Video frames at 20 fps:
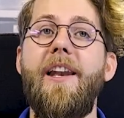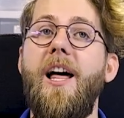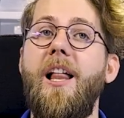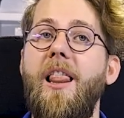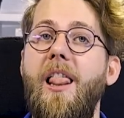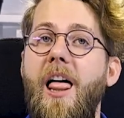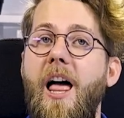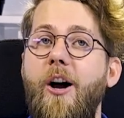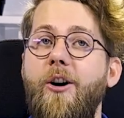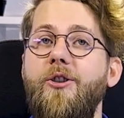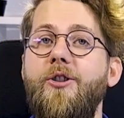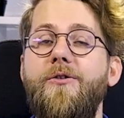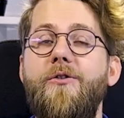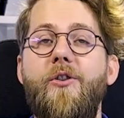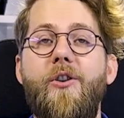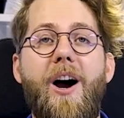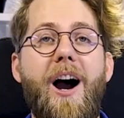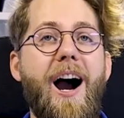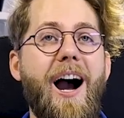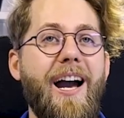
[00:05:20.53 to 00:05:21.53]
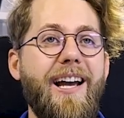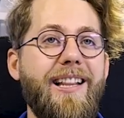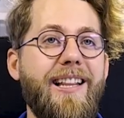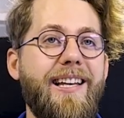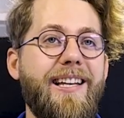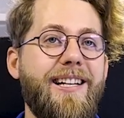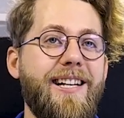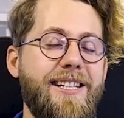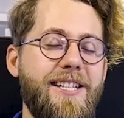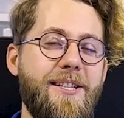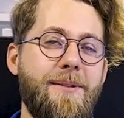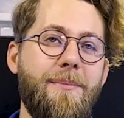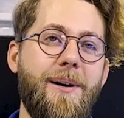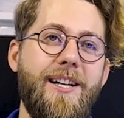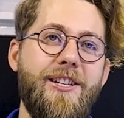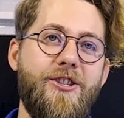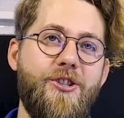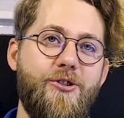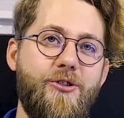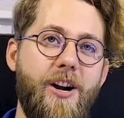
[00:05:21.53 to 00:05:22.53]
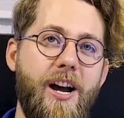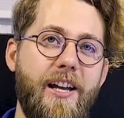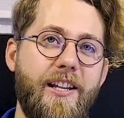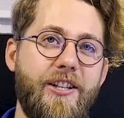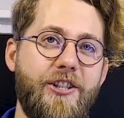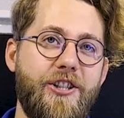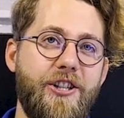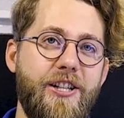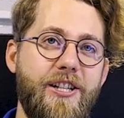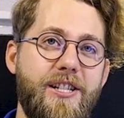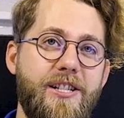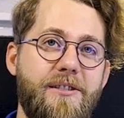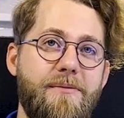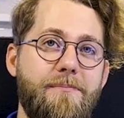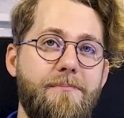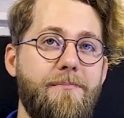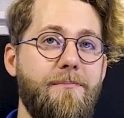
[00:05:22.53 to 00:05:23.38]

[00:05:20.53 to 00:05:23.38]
allows for highly customized strategies,